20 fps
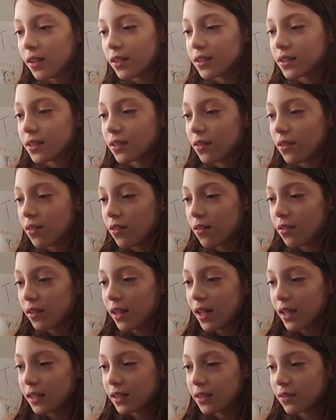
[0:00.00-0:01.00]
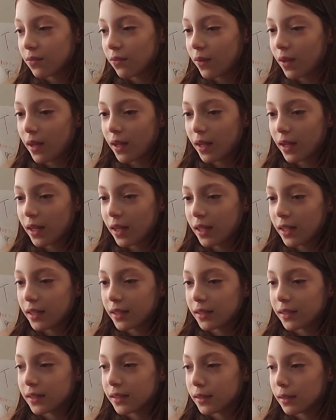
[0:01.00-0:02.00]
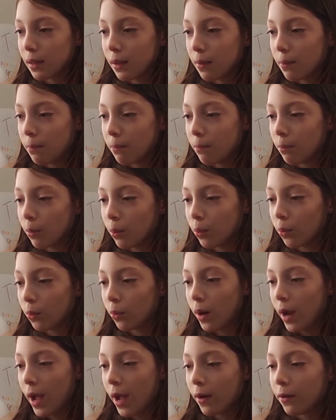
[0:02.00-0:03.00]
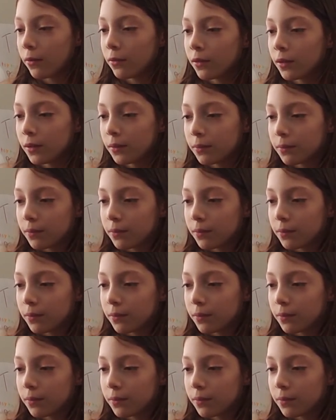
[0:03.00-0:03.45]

So let's find some brown.